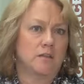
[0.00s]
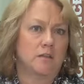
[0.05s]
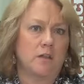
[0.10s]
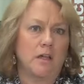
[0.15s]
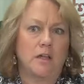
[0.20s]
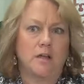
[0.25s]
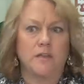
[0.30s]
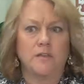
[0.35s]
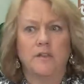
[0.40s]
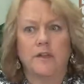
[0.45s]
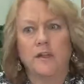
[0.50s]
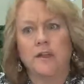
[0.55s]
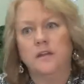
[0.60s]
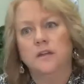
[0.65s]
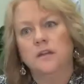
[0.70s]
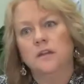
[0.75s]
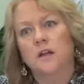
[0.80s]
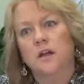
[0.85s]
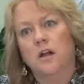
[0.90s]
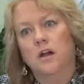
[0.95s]
a lot.
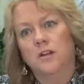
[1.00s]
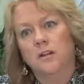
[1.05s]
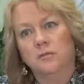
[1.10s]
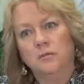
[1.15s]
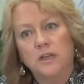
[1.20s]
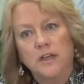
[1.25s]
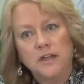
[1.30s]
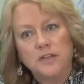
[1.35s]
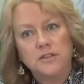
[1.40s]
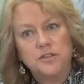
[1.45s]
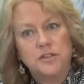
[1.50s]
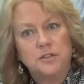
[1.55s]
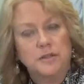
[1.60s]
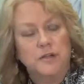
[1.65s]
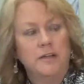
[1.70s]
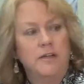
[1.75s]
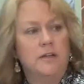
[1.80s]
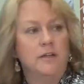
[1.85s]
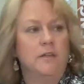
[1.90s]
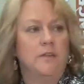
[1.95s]
Are you
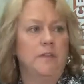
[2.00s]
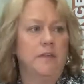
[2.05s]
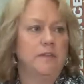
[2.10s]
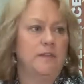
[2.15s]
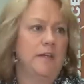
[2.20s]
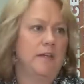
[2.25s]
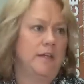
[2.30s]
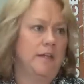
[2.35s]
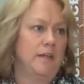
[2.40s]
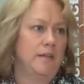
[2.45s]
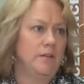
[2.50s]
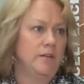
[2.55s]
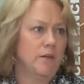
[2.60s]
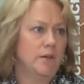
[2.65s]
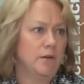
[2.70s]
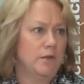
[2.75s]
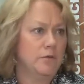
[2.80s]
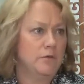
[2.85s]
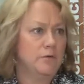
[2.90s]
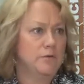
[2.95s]
lecturing? Are they taking
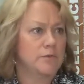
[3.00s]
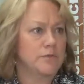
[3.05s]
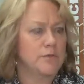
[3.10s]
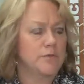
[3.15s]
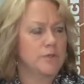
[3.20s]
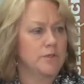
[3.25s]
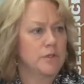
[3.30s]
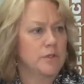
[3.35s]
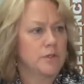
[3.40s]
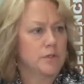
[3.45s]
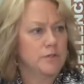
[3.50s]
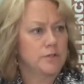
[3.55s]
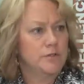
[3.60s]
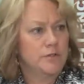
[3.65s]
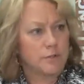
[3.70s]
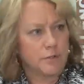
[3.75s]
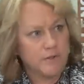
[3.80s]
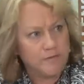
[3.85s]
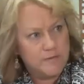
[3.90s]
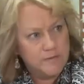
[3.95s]
notes
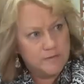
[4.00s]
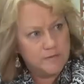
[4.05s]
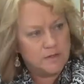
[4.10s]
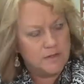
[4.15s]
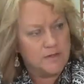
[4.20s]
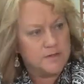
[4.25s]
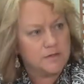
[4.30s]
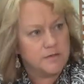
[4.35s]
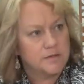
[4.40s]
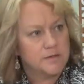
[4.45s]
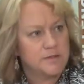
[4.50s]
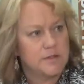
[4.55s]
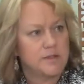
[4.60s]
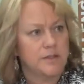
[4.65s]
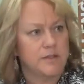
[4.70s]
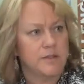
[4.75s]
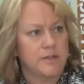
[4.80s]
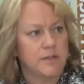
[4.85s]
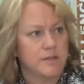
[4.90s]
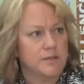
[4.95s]
during this lesson
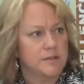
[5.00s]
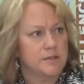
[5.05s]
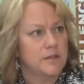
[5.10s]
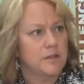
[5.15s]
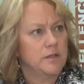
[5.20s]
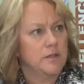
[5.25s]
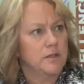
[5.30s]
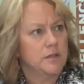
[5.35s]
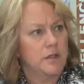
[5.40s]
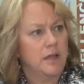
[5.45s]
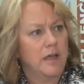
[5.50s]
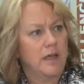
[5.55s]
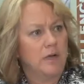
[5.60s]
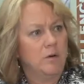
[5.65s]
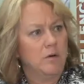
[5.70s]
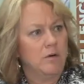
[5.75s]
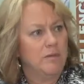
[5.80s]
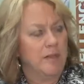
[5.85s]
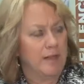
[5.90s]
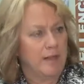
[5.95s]
series?
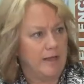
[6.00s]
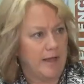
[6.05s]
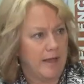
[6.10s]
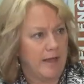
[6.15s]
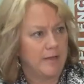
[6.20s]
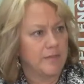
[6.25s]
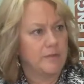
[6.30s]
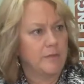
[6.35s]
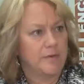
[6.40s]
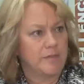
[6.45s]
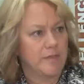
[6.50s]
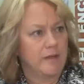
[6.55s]
How are they gathering